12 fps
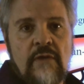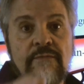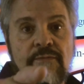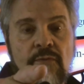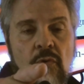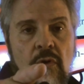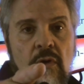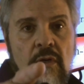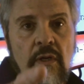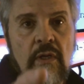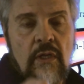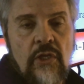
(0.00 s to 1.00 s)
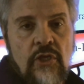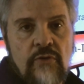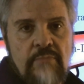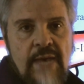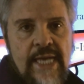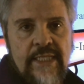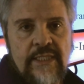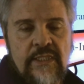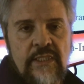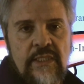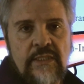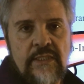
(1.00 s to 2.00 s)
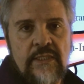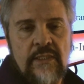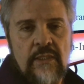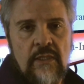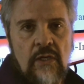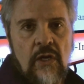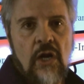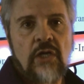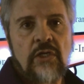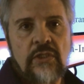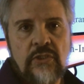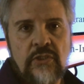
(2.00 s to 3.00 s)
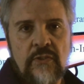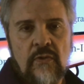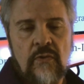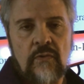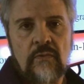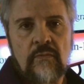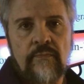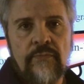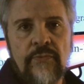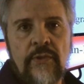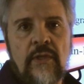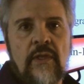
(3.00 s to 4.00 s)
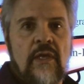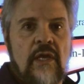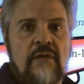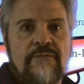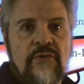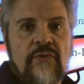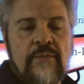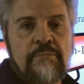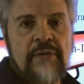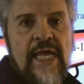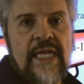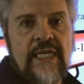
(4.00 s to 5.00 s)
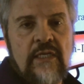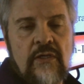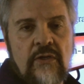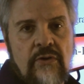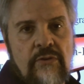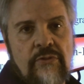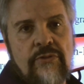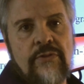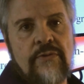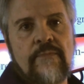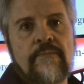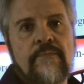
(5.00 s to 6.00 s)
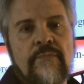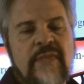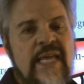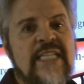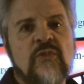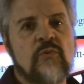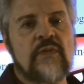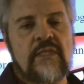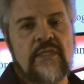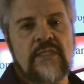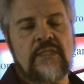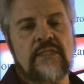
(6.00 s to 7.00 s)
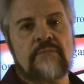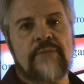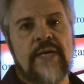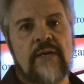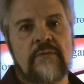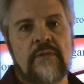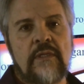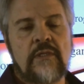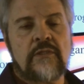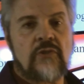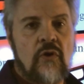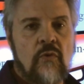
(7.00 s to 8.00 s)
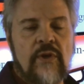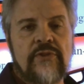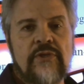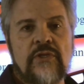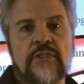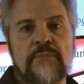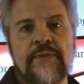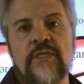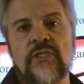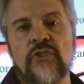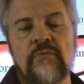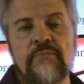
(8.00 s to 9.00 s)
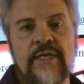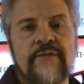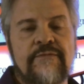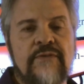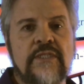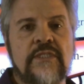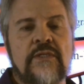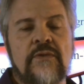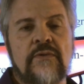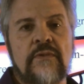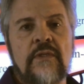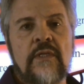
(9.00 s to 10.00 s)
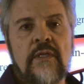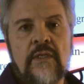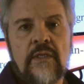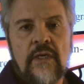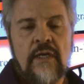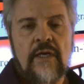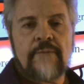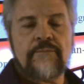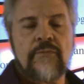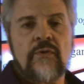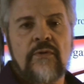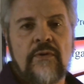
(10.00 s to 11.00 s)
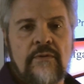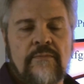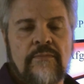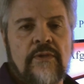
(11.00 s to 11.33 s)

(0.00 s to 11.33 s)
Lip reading: for humanity's heart and soul and for the planet Earth. That's what this is about. So whether you're spiritual, metaphysical, or,